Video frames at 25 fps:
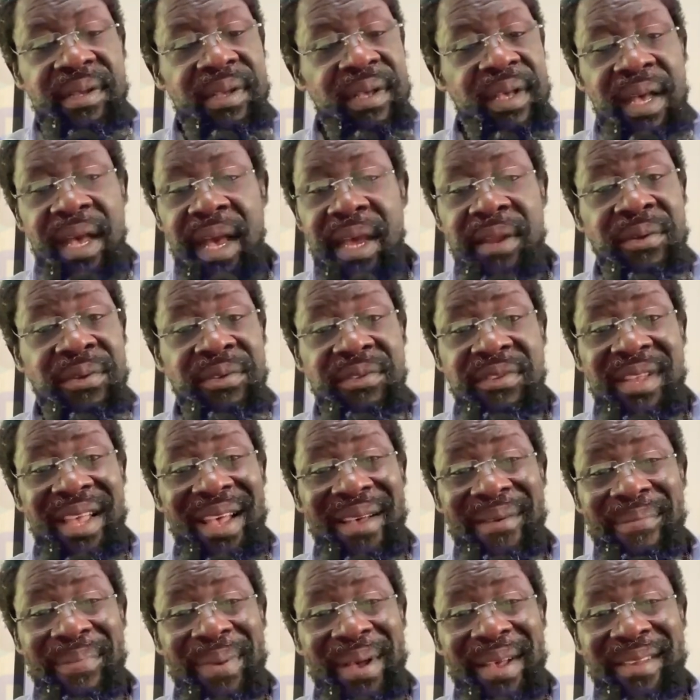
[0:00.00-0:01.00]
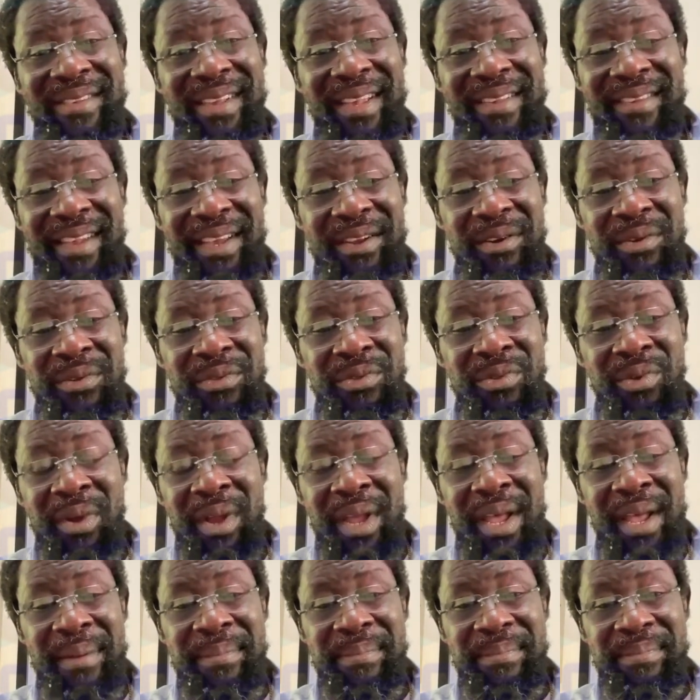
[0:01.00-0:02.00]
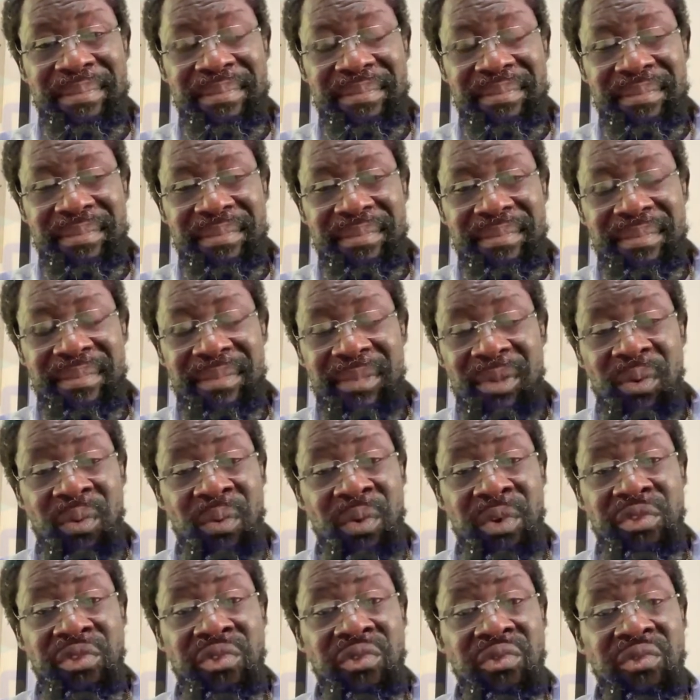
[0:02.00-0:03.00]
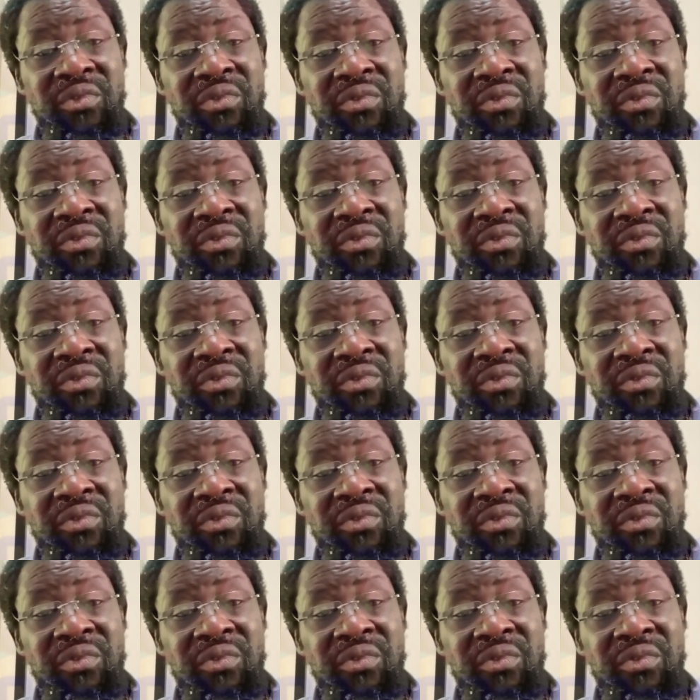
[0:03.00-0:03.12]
I don't say I'm past as I don't talk. What you